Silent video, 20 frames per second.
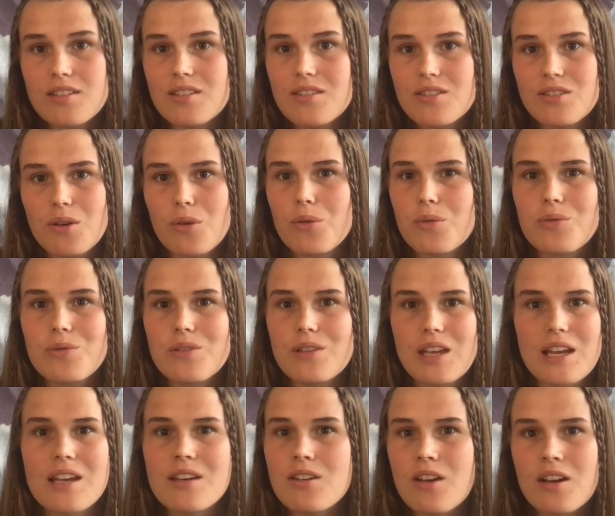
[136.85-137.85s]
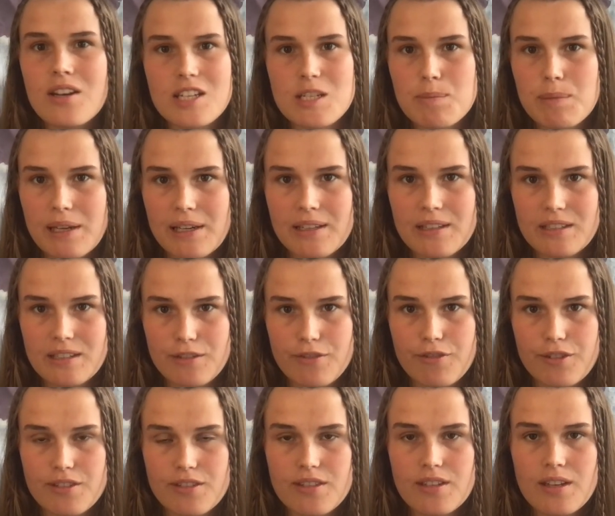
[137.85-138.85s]
so they are not explaining the
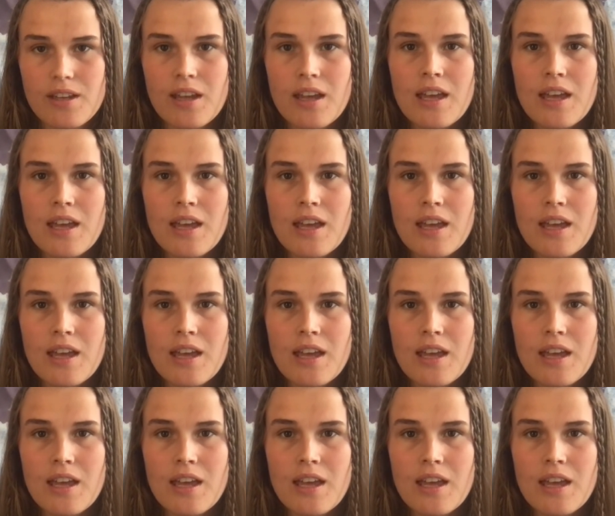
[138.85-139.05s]
difference.